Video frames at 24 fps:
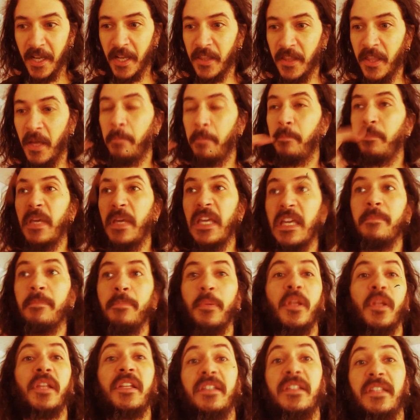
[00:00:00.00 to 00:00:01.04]
the
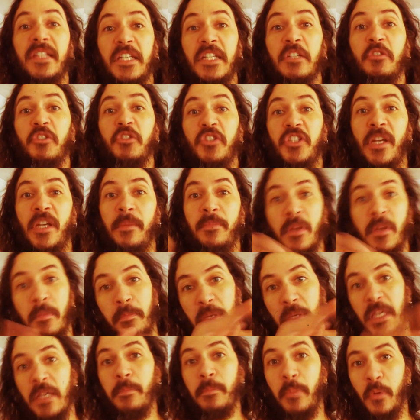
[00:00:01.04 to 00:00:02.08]
people in leadership, the
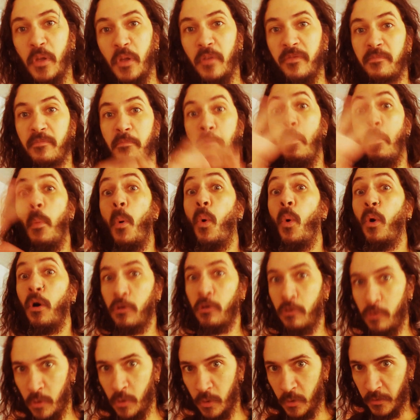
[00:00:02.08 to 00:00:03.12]
people of
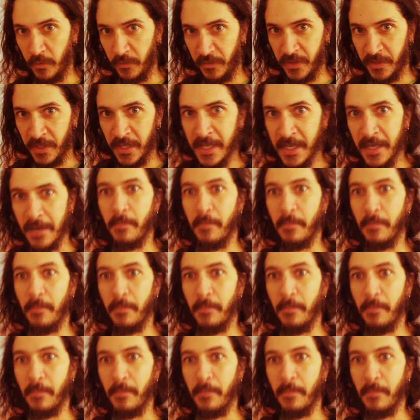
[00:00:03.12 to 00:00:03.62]
morals,